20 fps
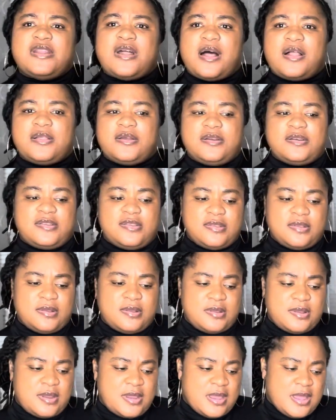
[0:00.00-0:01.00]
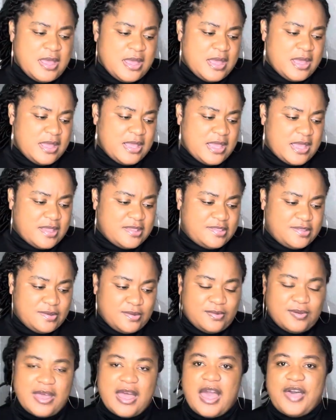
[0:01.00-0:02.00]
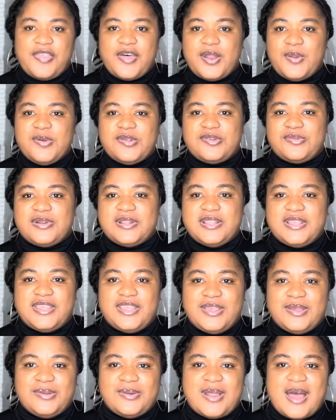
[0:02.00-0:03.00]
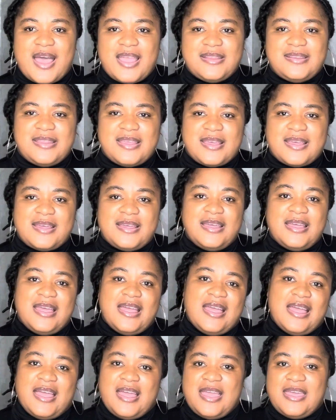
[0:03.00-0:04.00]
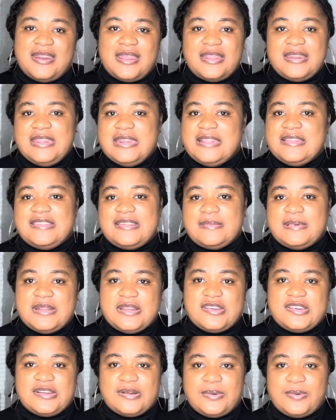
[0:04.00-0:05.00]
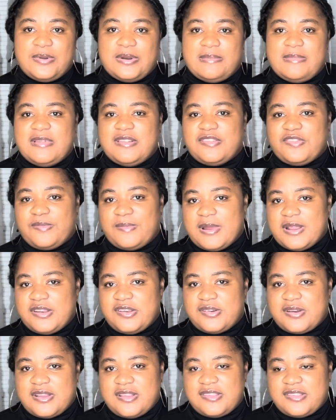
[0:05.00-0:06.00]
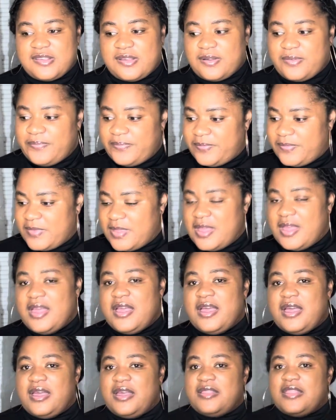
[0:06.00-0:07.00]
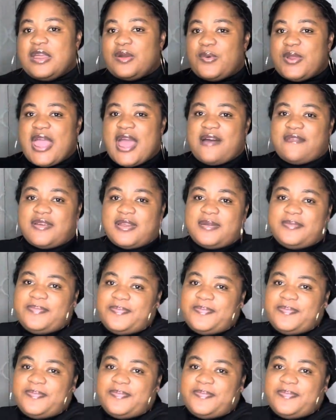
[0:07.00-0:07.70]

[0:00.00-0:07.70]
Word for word: dollars. Yeah, so I thought it was a really cute idea, and I needed some additional ornaments for my tree, so there we have it.